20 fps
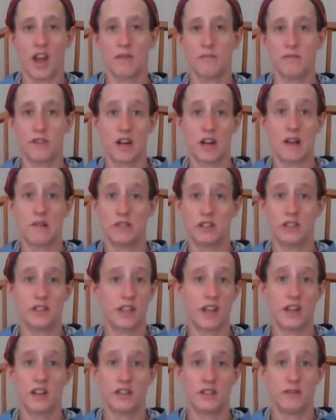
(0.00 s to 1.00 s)
But I would
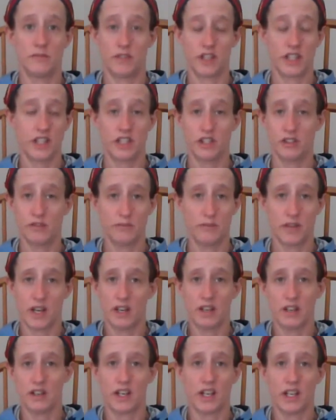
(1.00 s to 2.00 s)
tell him, like, you're
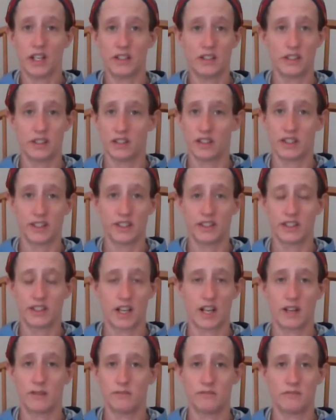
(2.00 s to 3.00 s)
married,
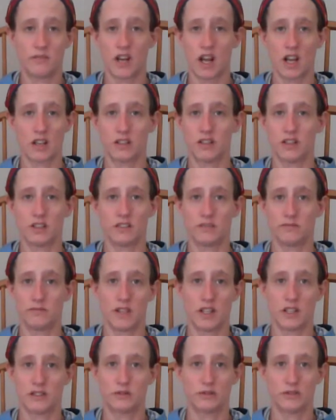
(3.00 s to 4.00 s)
like, I'm not gonna
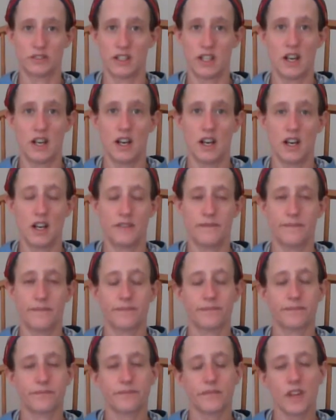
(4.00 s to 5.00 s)
mess with
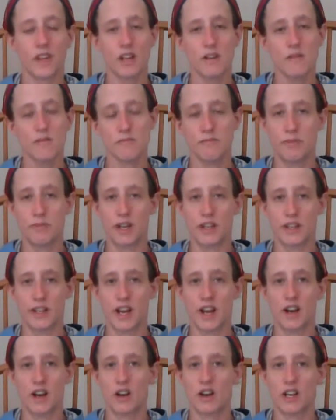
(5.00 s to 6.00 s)
that. But
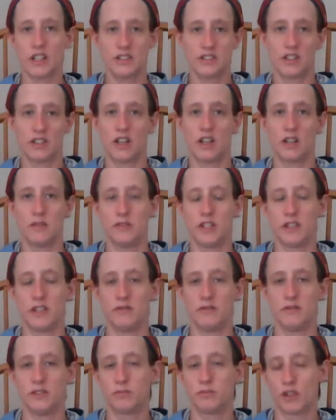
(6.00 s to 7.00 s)
now I saw him, and
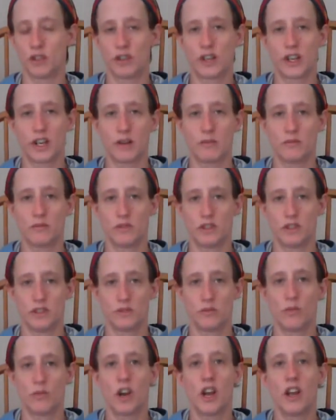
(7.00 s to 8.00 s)
he was broken up with
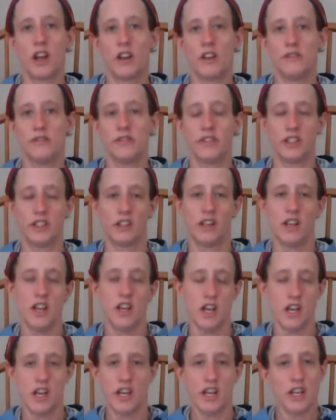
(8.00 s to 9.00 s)
his wife, and
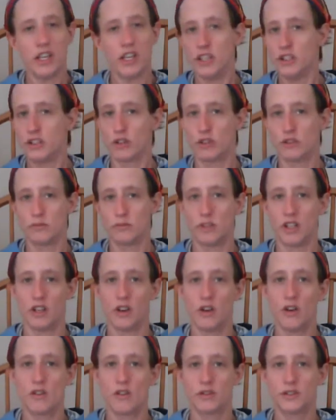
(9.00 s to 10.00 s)
he told
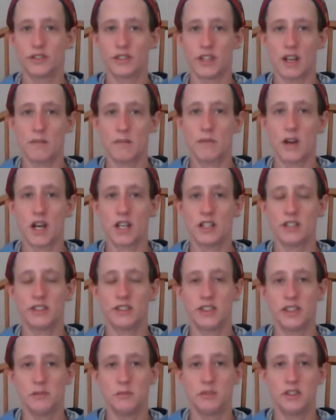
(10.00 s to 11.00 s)
me, oh, stop by
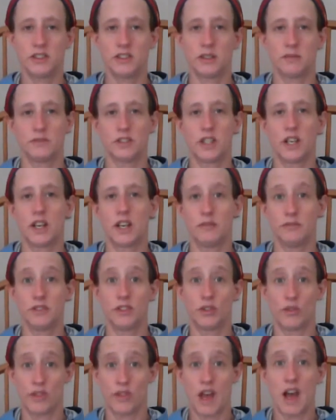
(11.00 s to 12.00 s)
and see me sometime.
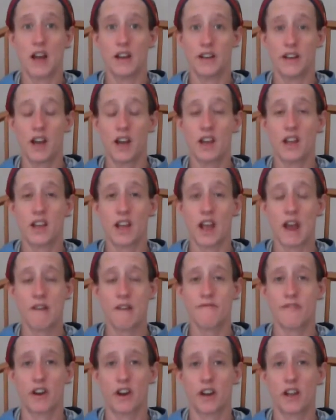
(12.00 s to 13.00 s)
So that night,
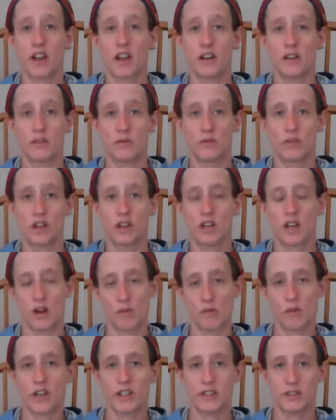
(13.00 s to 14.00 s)
after I got out of work,
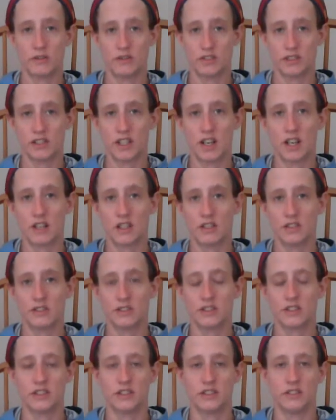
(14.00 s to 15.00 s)
I went to his
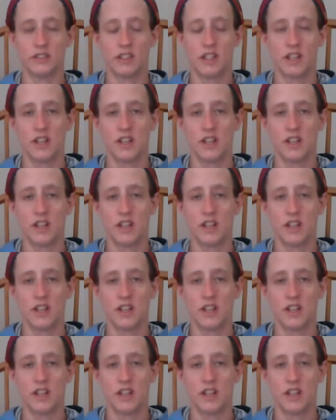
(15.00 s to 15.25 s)
house, and